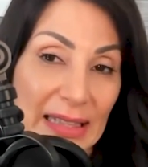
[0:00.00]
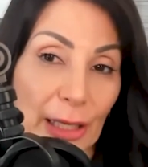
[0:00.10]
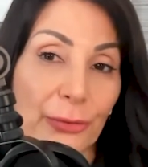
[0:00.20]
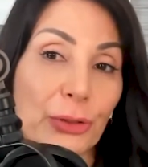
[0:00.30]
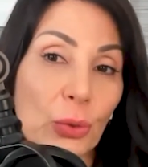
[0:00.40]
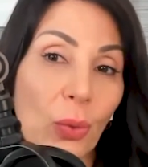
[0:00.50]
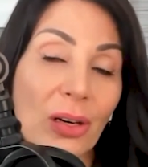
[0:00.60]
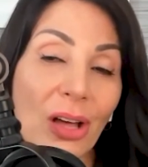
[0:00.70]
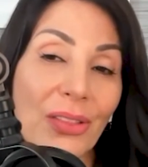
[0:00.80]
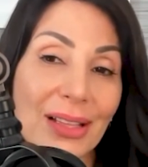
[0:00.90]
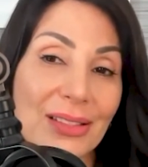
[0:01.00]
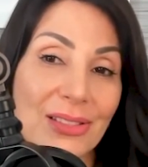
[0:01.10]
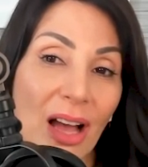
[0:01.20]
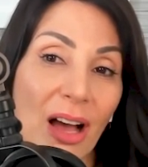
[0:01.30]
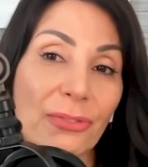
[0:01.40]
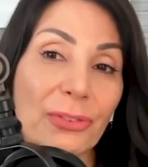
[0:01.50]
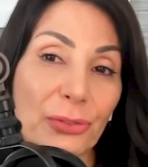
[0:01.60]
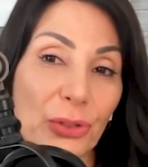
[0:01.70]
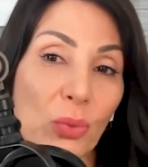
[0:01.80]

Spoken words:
that if you want all that stuff, if